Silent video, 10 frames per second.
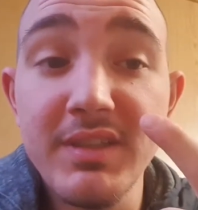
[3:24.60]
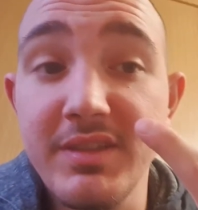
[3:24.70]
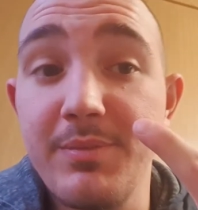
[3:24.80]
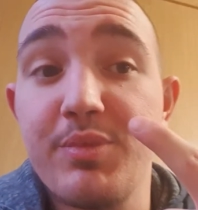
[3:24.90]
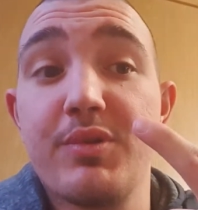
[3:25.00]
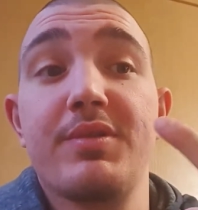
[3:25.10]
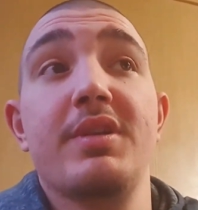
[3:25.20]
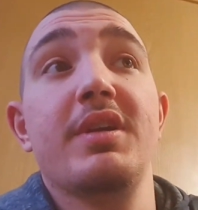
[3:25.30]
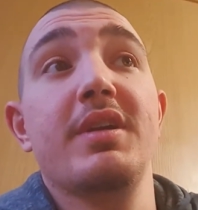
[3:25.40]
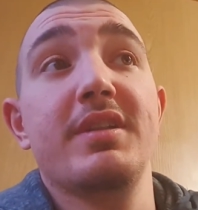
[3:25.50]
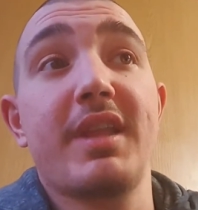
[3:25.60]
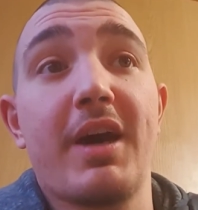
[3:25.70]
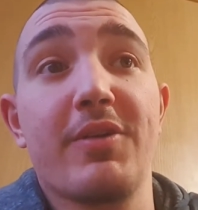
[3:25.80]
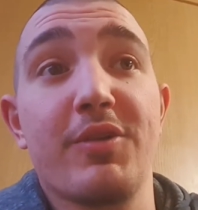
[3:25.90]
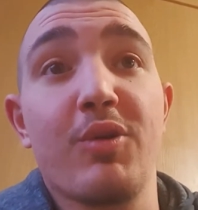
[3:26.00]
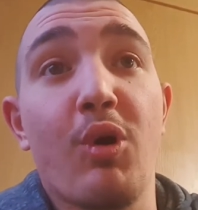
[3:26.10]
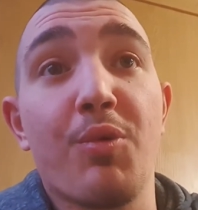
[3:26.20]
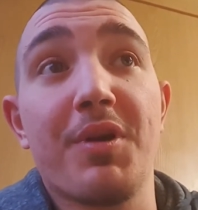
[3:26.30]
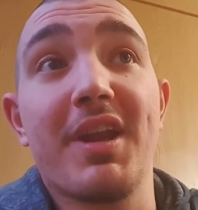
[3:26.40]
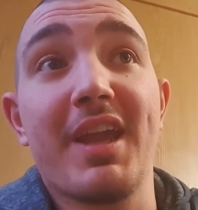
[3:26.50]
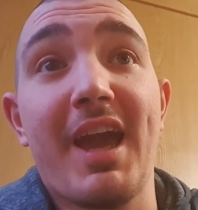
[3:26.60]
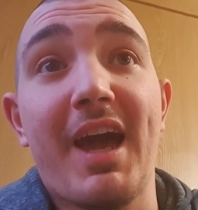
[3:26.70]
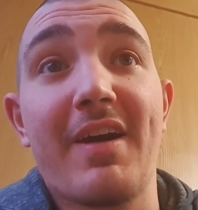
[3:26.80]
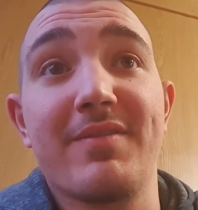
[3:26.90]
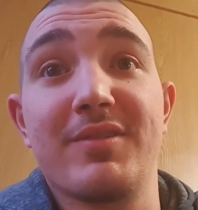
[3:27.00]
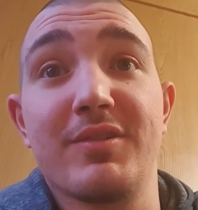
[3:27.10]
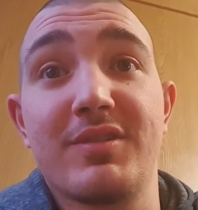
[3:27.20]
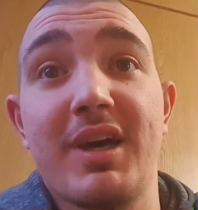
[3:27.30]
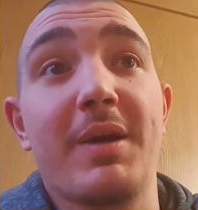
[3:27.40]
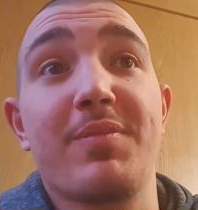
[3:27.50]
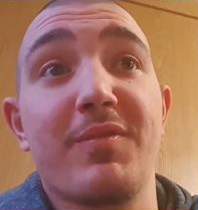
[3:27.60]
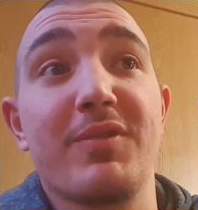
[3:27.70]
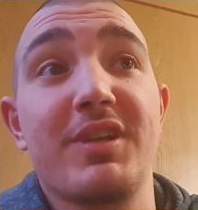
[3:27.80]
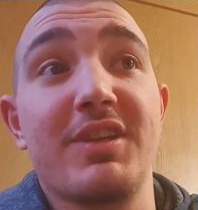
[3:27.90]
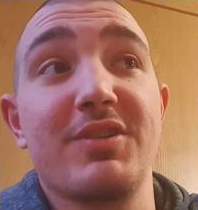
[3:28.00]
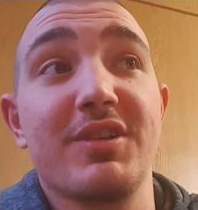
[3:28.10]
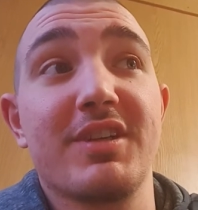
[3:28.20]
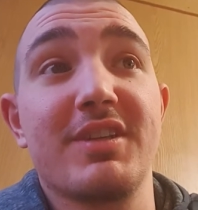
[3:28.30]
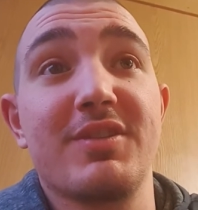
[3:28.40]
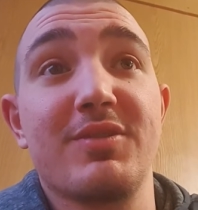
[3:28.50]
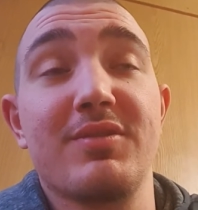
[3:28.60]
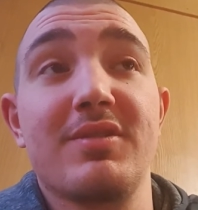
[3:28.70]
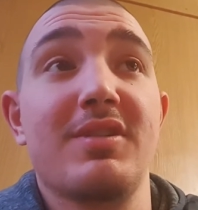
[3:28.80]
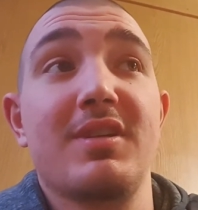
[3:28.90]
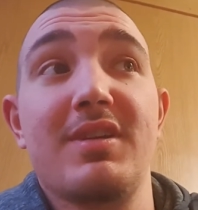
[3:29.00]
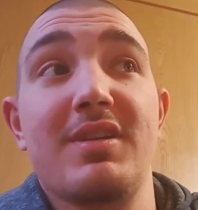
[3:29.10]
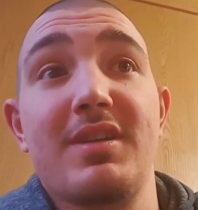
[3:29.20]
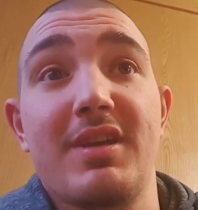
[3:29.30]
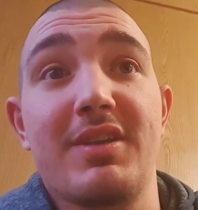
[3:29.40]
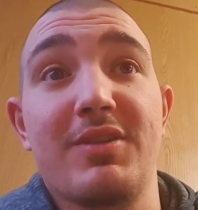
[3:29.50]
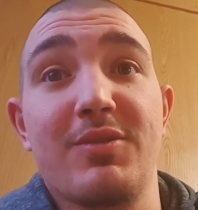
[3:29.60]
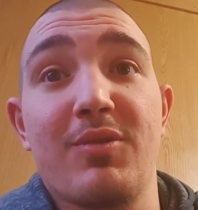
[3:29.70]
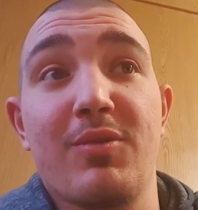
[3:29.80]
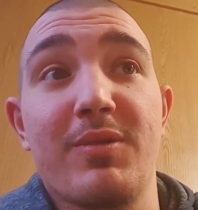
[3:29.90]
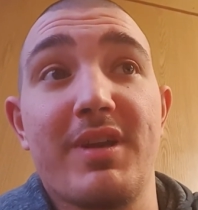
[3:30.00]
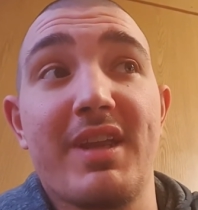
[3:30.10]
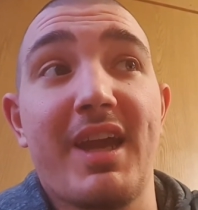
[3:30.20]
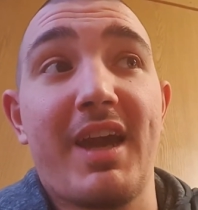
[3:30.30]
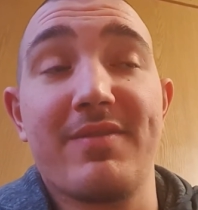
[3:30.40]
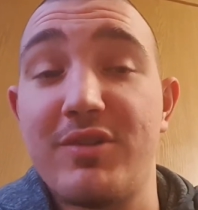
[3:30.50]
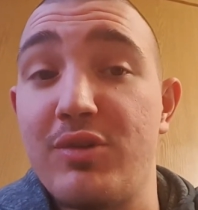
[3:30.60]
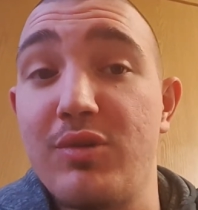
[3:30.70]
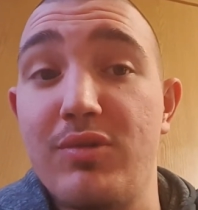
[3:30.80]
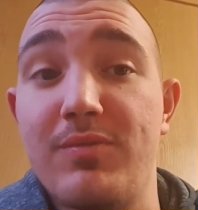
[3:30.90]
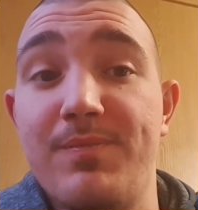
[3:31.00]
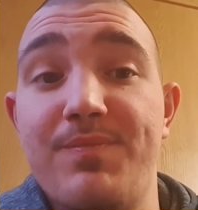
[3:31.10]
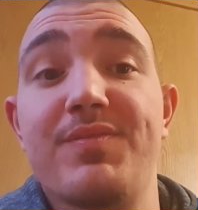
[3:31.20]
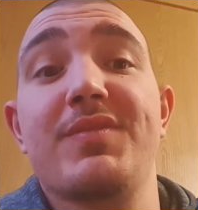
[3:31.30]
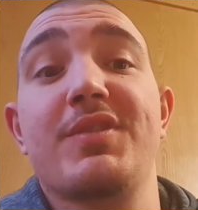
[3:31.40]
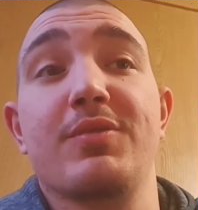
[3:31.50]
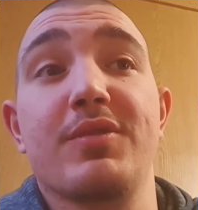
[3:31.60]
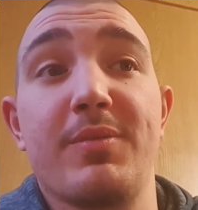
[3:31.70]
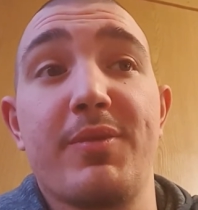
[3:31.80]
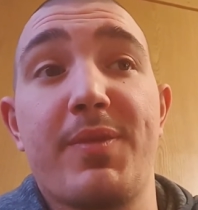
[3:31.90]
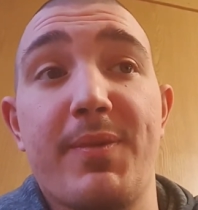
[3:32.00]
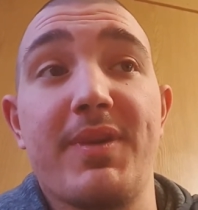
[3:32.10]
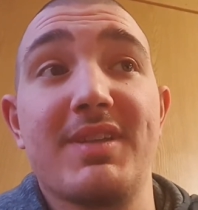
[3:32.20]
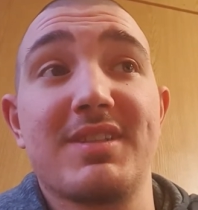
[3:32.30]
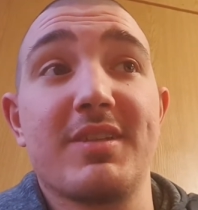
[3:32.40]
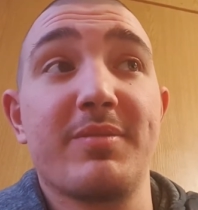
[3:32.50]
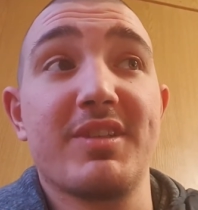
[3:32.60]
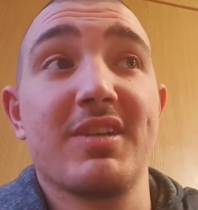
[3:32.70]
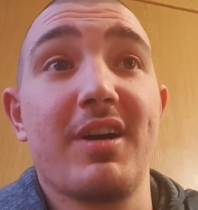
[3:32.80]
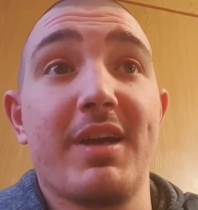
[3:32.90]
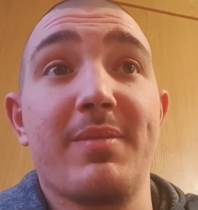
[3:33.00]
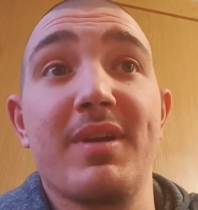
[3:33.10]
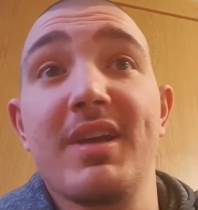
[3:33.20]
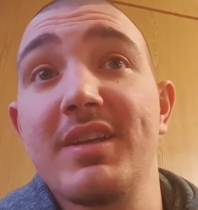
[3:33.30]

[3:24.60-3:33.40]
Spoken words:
Simple. Now you already have the type of routine you're gonna do, and you already have the goal. So number 3 is gonna be time.